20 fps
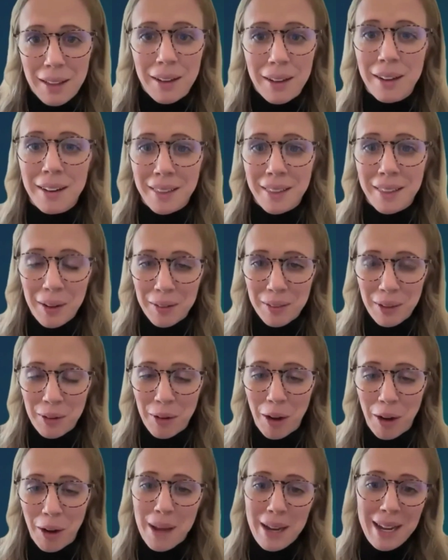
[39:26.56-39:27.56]

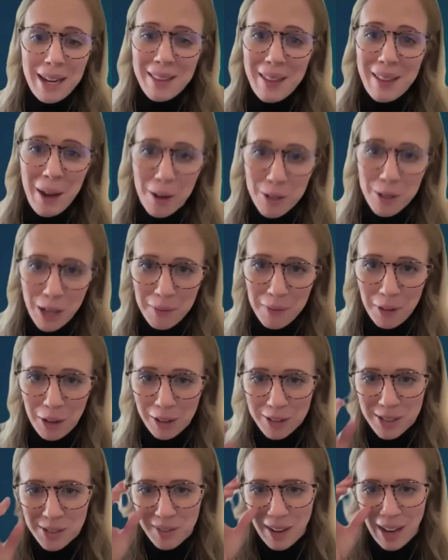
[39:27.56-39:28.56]
There are many, and they are
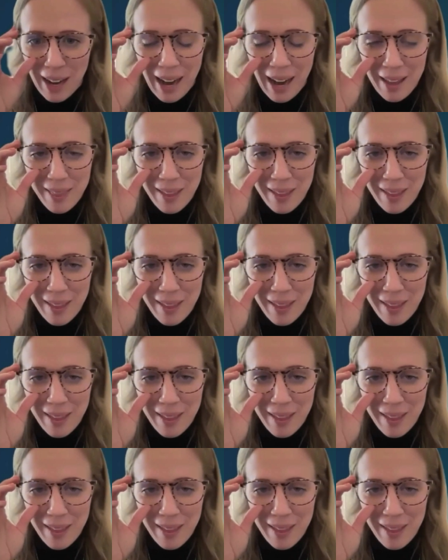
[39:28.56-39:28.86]
diverse, right?